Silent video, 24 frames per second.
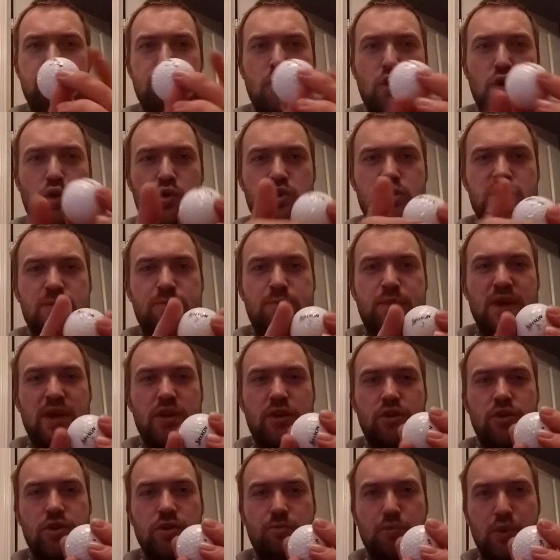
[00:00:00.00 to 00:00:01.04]
more spin
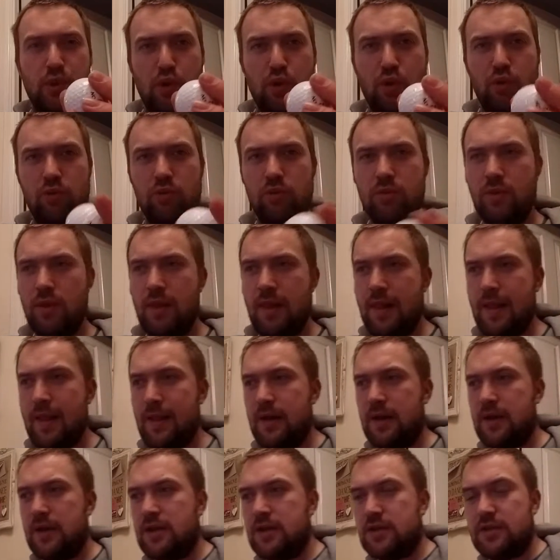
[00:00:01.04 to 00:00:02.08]
on the ball.
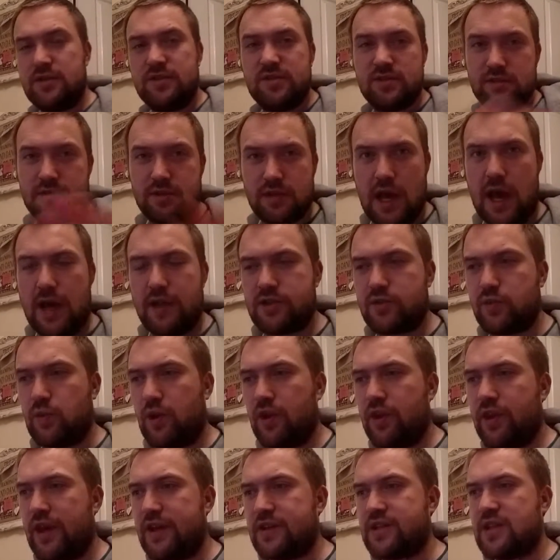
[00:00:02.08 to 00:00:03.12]
That's
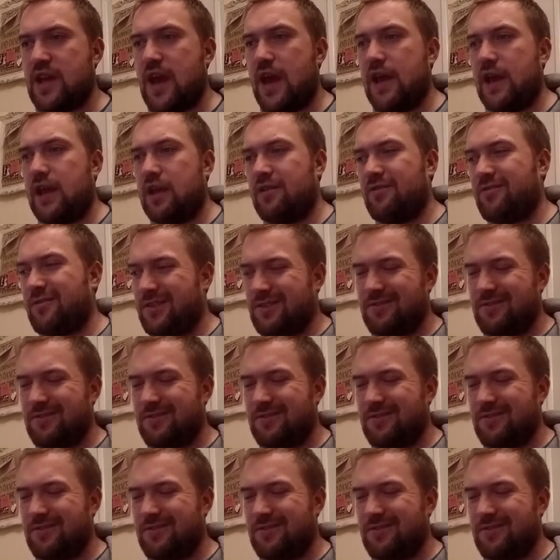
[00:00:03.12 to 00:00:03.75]
what they're saying.